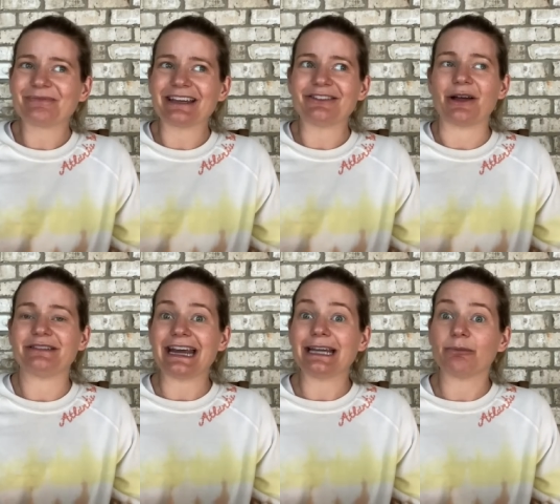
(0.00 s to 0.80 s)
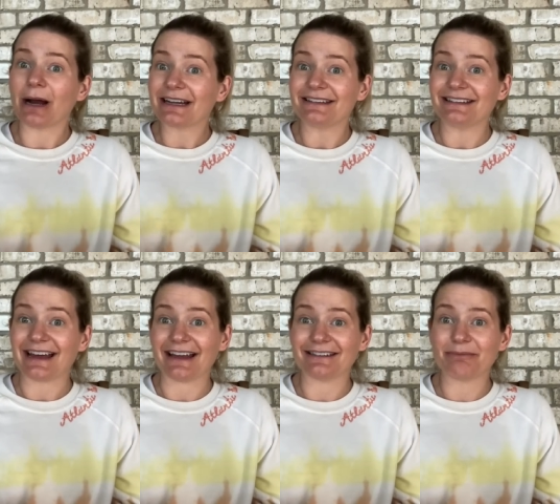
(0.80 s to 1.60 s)
So I was taking pregnancy
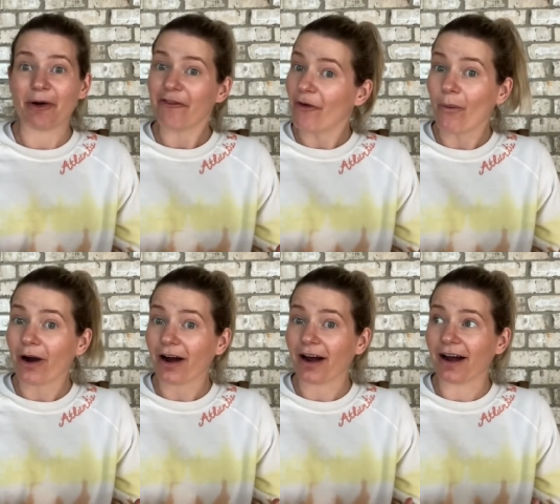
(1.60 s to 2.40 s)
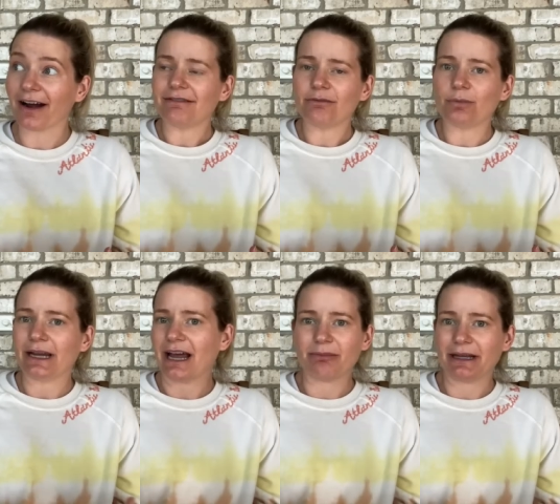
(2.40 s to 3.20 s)
tests before we
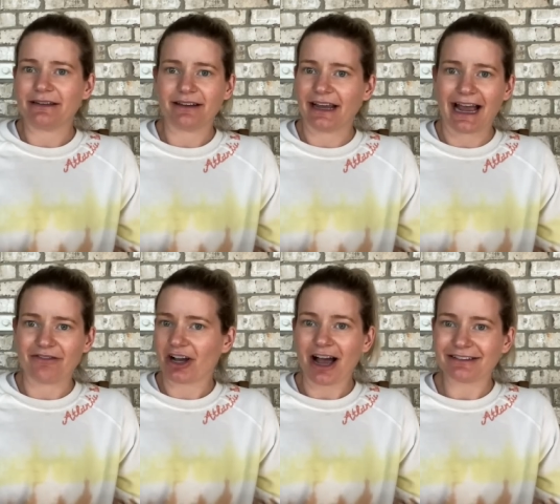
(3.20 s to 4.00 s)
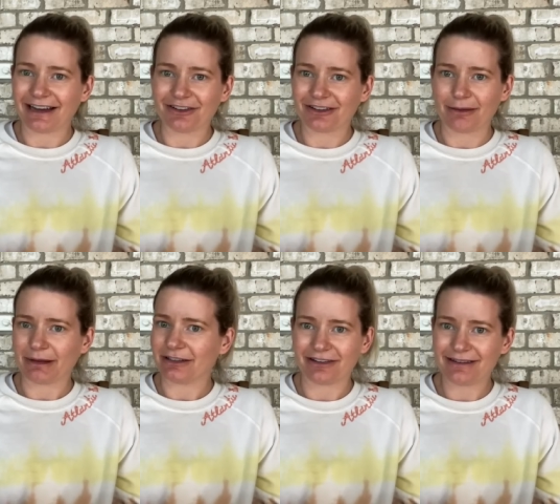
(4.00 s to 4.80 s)
had planned to like have a cocktail or
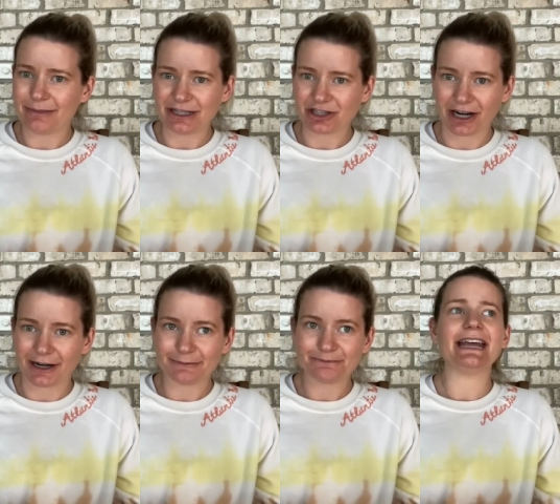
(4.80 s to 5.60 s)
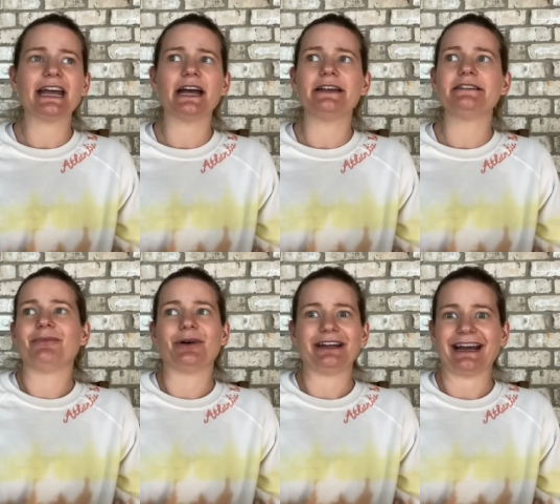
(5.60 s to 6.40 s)
something, just to be sure. And
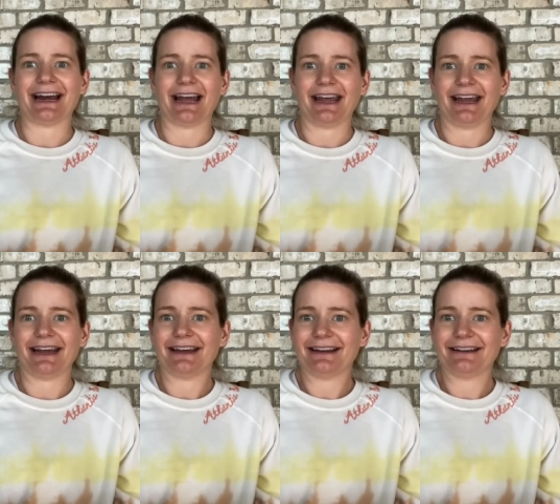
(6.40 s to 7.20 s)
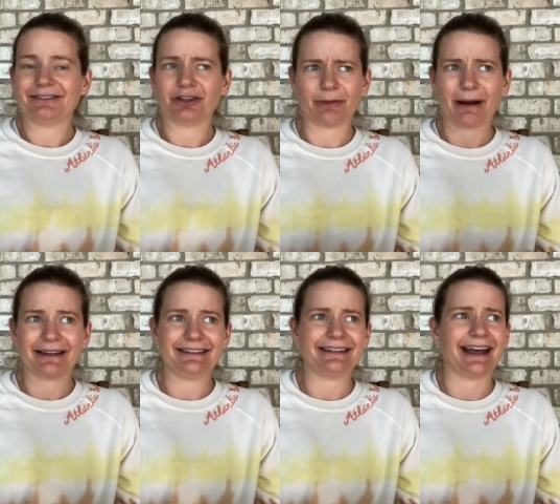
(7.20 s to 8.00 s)
one night I took a
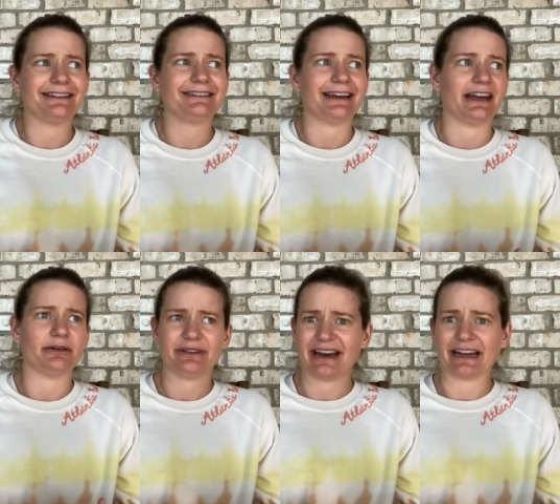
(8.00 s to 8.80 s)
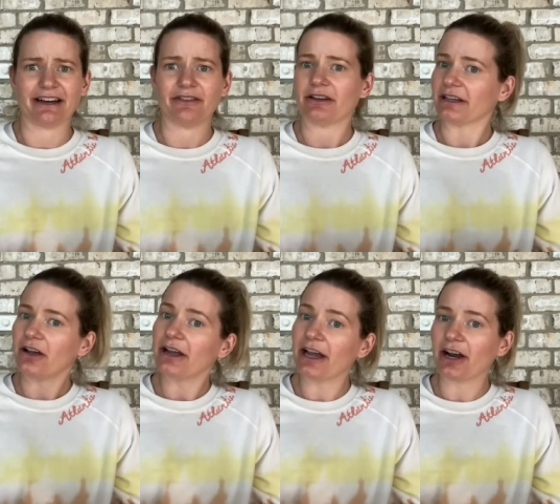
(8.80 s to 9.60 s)
pregnancy test and it was negative, and I was like,
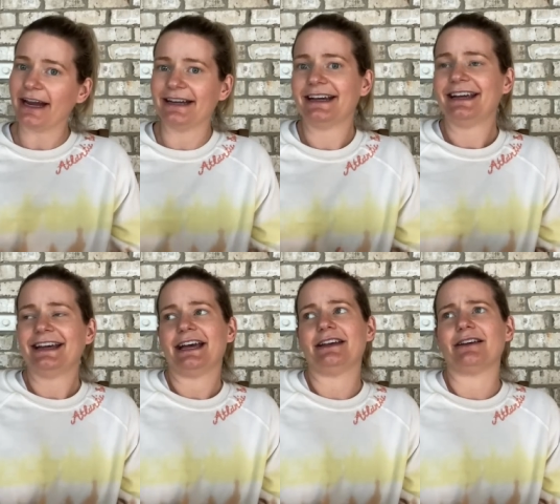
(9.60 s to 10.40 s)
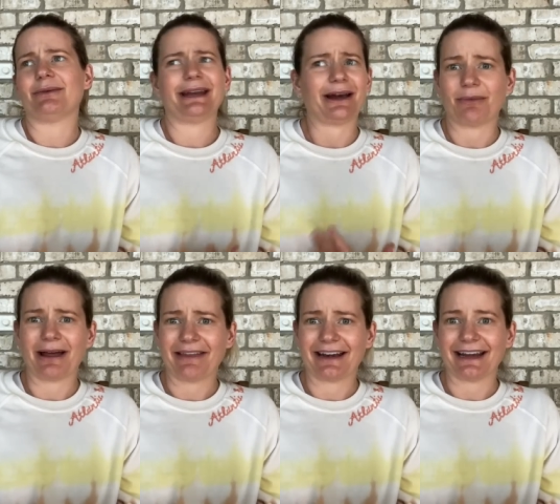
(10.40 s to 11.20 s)
okay, great. And we had had wine
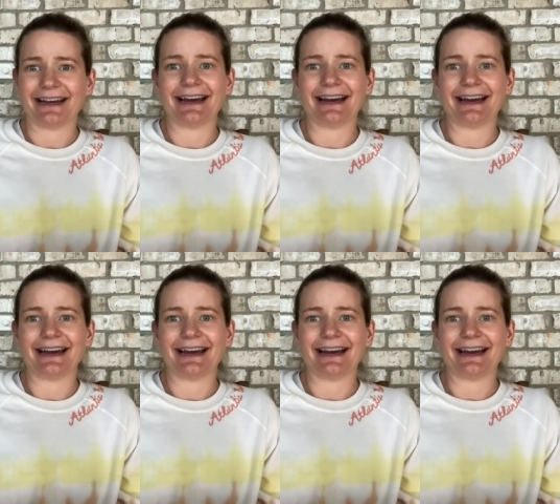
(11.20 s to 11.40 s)
that night.